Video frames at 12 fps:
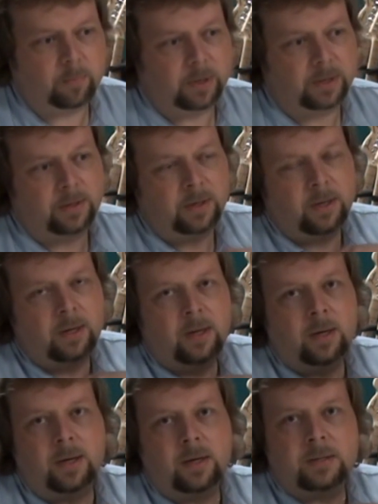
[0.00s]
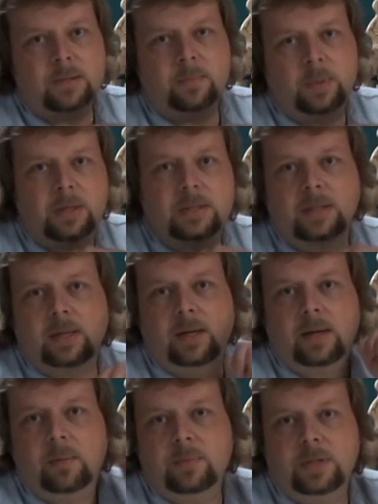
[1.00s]
But I guess the biggest
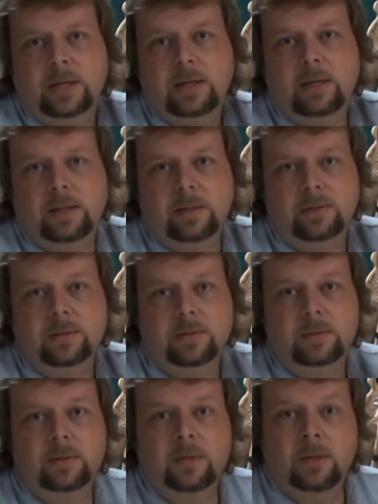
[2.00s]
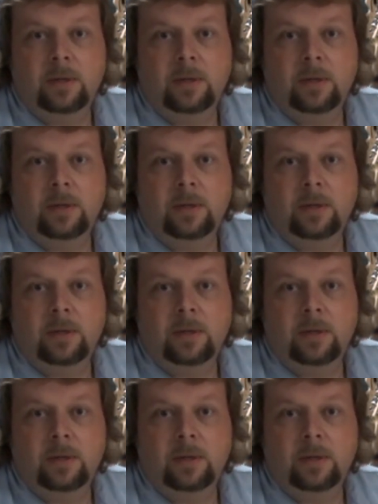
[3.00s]
thing I'm saying is